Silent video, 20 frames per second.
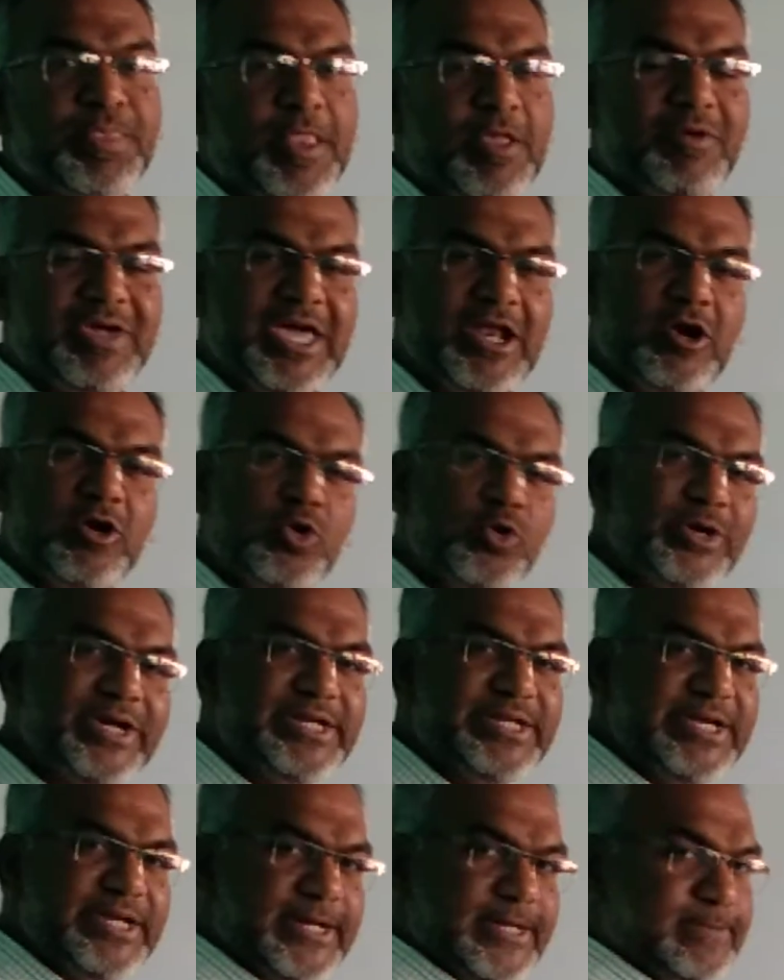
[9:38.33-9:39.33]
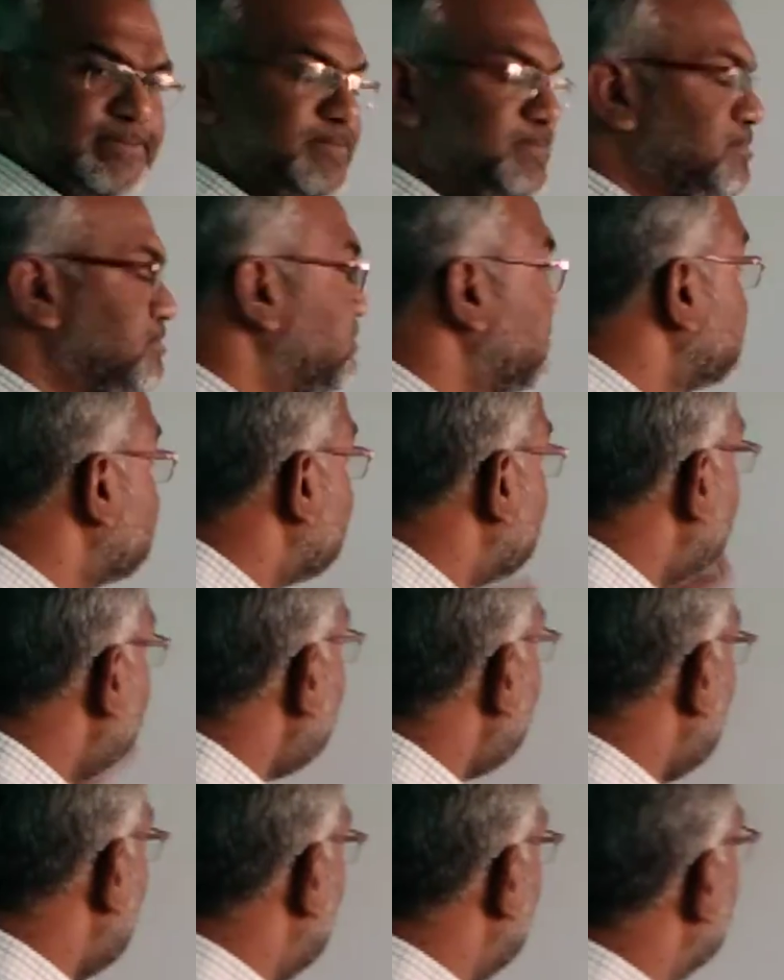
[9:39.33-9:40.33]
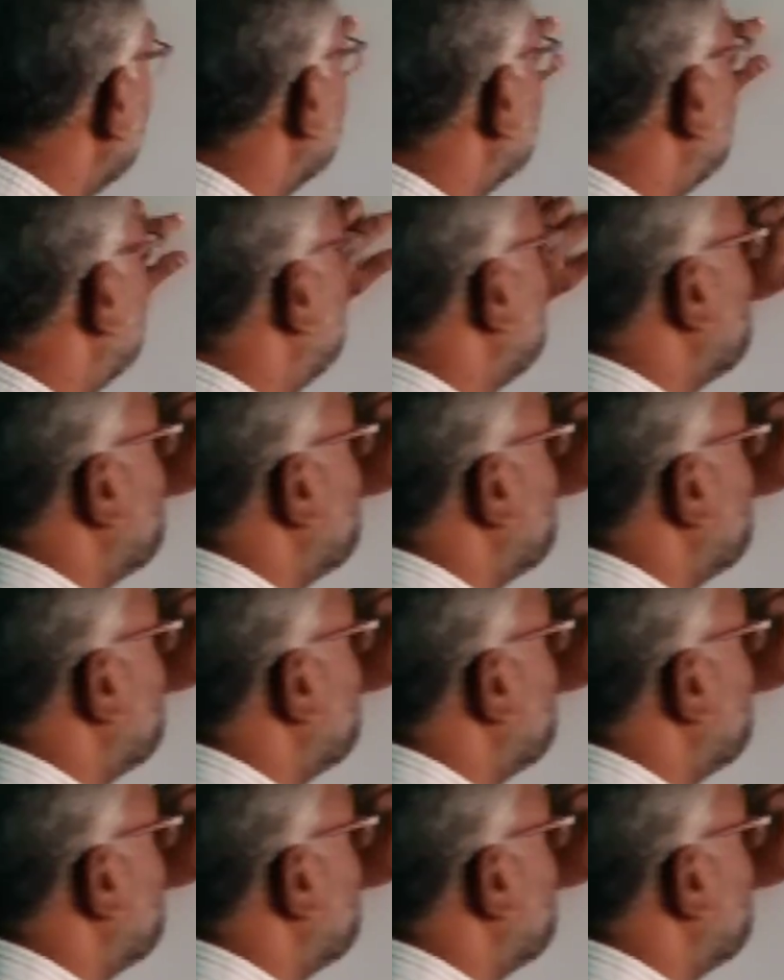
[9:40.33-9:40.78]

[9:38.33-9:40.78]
We cannot do it here. To